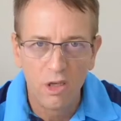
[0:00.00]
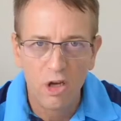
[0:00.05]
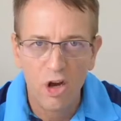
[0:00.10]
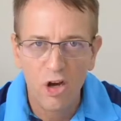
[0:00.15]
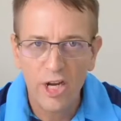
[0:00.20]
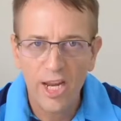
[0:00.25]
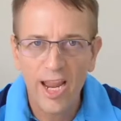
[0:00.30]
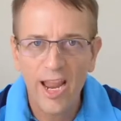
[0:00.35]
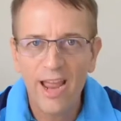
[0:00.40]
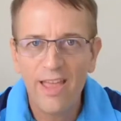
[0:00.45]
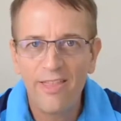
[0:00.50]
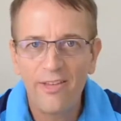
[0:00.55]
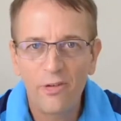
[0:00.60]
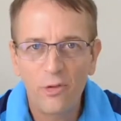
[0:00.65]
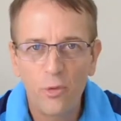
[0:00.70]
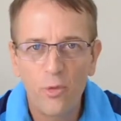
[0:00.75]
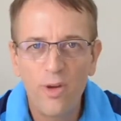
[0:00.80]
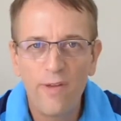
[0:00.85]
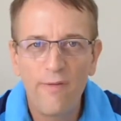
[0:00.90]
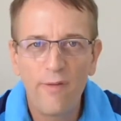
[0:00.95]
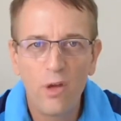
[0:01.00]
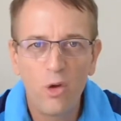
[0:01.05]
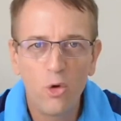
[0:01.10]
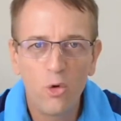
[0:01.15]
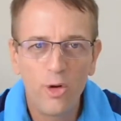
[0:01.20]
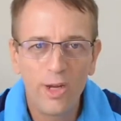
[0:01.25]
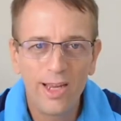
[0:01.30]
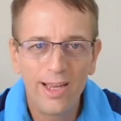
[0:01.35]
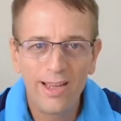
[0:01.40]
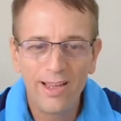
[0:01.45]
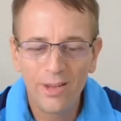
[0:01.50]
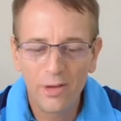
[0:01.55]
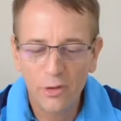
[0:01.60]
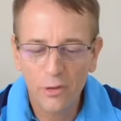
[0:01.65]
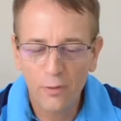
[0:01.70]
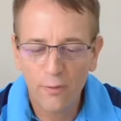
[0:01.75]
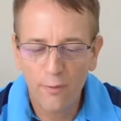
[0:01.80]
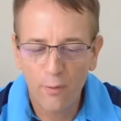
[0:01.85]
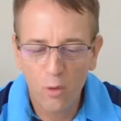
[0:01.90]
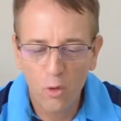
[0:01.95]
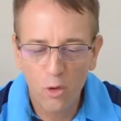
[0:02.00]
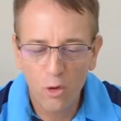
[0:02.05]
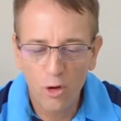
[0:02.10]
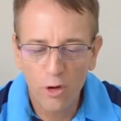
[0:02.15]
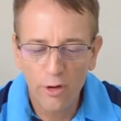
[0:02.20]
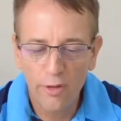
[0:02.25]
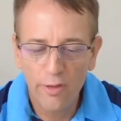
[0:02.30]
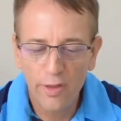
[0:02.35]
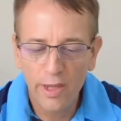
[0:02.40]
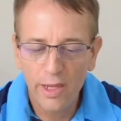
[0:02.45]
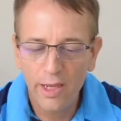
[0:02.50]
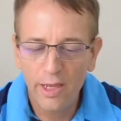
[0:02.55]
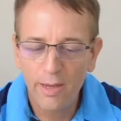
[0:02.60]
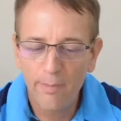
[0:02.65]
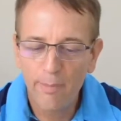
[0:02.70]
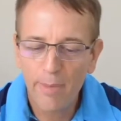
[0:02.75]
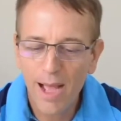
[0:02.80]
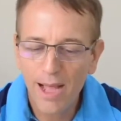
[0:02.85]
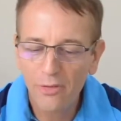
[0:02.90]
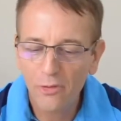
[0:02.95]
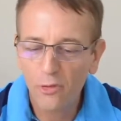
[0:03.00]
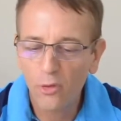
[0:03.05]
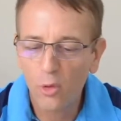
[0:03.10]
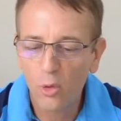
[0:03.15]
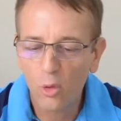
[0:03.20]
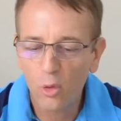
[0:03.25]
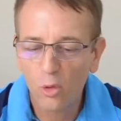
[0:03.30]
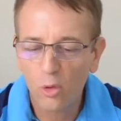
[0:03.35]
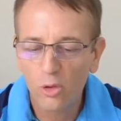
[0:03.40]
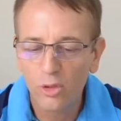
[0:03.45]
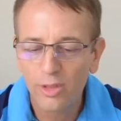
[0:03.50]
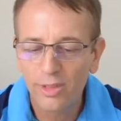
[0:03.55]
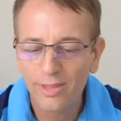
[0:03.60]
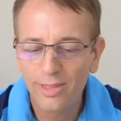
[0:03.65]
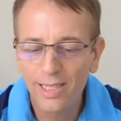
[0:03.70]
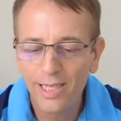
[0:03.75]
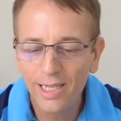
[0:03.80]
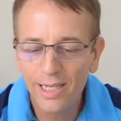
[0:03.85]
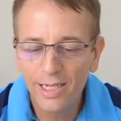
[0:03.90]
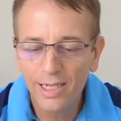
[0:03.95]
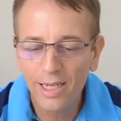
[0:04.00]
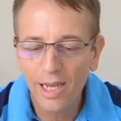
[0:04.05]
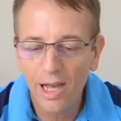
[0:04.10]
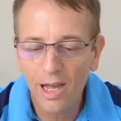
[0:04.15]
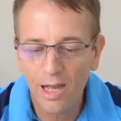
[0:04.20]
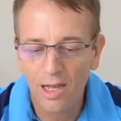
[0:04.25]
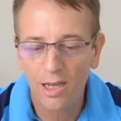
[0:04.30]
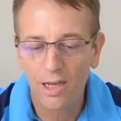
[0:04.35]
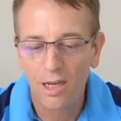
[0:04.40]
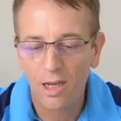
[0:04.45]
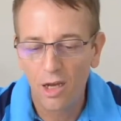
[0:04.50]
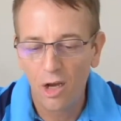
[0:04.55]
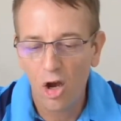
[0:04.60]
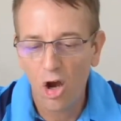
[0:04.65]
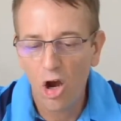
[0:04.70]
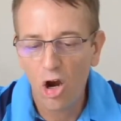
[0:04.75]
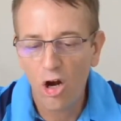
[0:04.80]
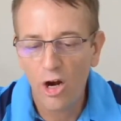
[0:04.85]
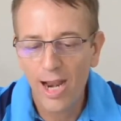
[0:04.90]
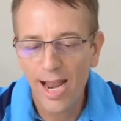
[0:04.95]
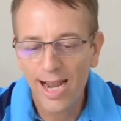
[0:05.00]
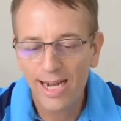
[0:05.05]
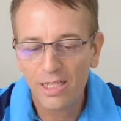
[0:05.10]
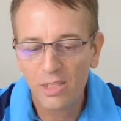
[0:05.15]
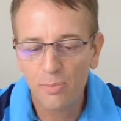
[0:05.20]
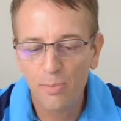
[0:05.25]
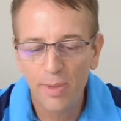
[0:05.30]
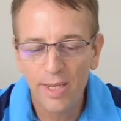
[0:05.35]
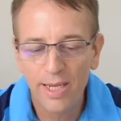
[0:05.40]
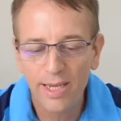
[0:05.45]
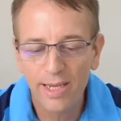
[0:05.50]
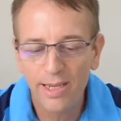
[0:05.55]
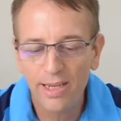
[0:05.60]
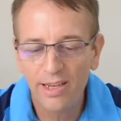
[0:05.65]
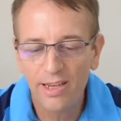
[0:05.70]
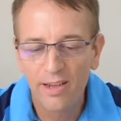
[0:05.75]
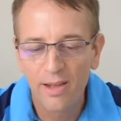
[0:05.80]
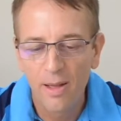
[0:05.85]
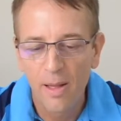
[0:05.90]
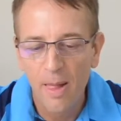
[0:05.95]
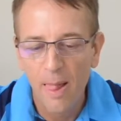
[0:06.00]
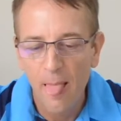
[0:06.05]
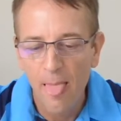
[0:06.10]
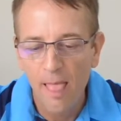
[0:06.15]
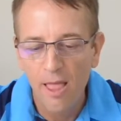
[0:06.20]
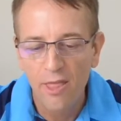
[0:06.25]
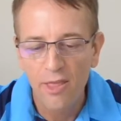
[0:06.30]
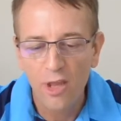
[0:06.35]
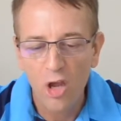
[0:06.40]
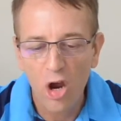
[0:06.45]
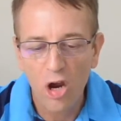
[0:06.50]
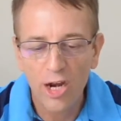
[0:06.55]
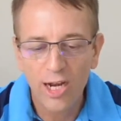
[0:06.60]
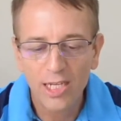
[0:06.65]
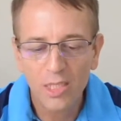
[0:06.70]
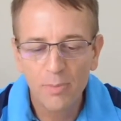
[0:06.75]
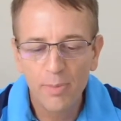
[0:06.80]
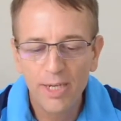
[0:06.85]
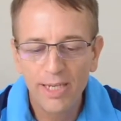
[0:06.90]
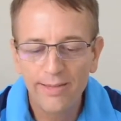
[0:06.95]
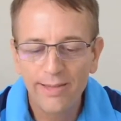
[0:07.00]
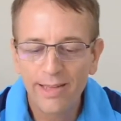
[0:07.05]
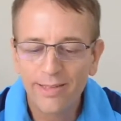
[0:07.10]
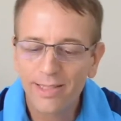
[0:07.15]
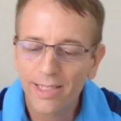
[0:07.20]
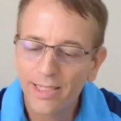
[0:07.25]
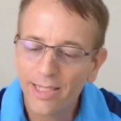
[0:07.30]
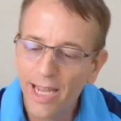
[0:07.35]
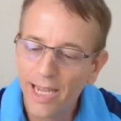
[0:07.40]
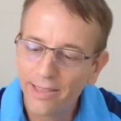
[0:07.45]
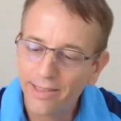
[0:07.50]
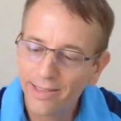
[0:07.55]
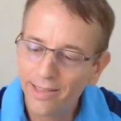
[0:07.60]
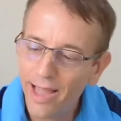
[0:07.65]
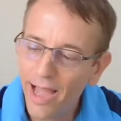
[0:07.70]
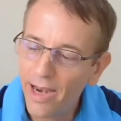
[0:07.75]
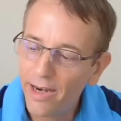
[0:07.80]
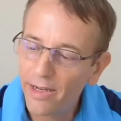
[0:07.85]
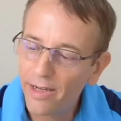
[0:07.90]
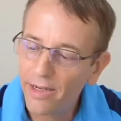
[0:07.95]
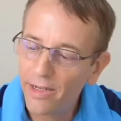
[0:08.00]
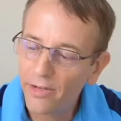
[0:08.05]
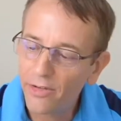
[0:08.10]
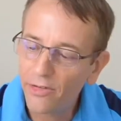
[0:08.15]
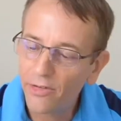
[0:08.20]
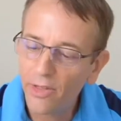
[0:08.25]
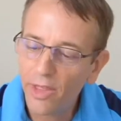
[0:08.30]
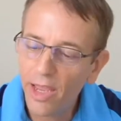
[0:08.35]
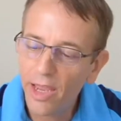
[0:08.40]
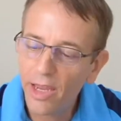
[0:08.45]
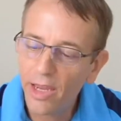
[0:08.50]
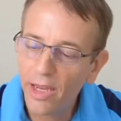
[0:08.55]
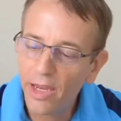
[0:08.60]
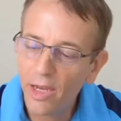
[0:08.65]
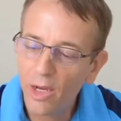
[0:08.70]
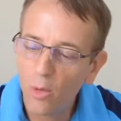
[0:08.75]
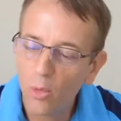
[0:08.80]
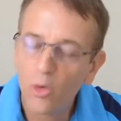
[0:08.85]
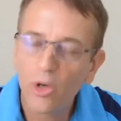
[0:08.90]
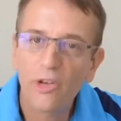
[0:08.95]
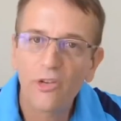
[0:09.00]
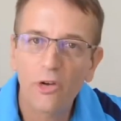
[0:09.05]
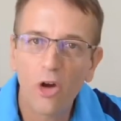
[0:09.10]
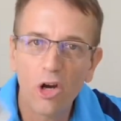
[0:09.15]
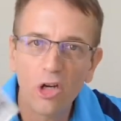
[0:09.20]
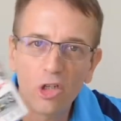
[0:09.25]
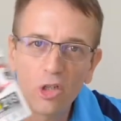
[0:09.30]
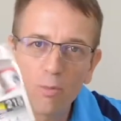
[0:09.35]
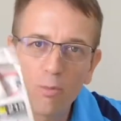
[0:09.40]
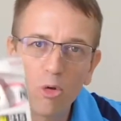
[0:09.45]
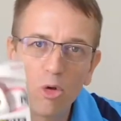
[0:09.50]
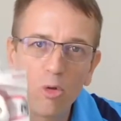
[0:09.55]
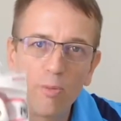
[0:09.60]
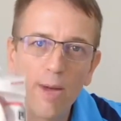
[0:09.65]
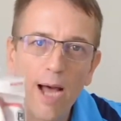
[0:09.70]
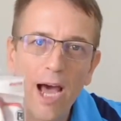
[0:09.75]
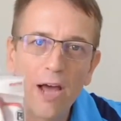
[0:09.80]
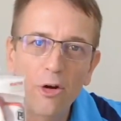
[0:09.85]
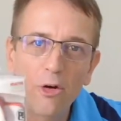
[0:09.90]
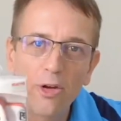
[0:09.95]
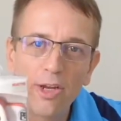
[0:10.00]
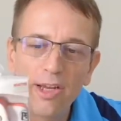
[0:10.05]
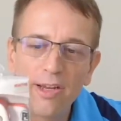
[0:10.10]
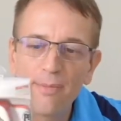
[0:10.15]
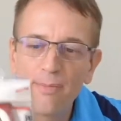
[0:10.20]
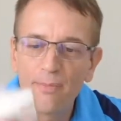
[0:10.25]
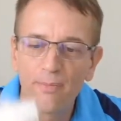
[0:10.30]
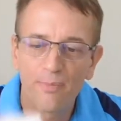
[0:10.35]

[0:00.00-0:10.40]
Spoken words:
Okay, this review is for the PETZL TIKKA RXP. The RXP designates that it is the rechargeable battery.